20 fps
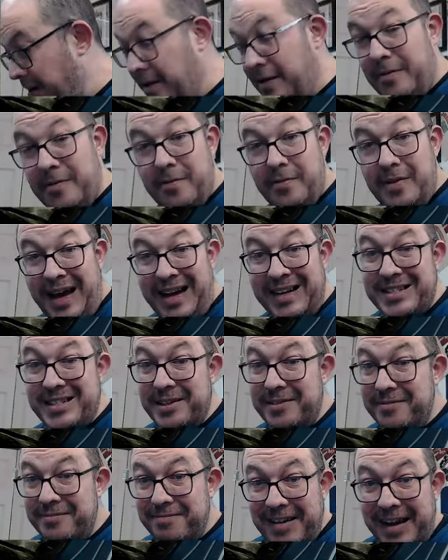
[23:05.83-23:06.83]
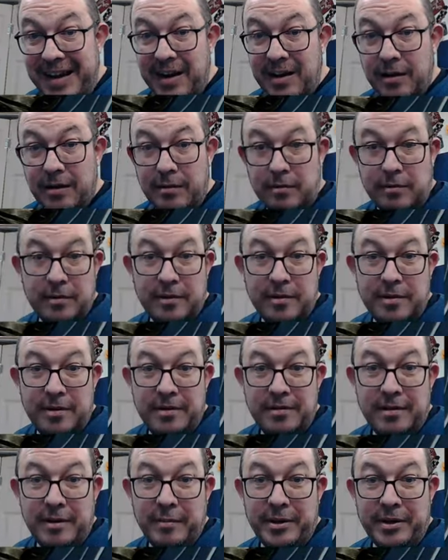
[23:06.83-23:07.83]
That's a fail.
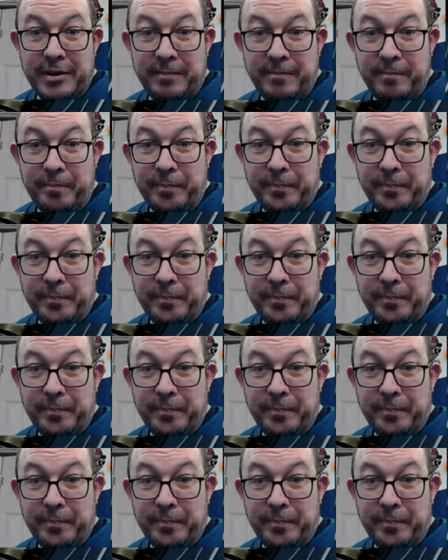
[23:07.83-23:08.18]
I mean,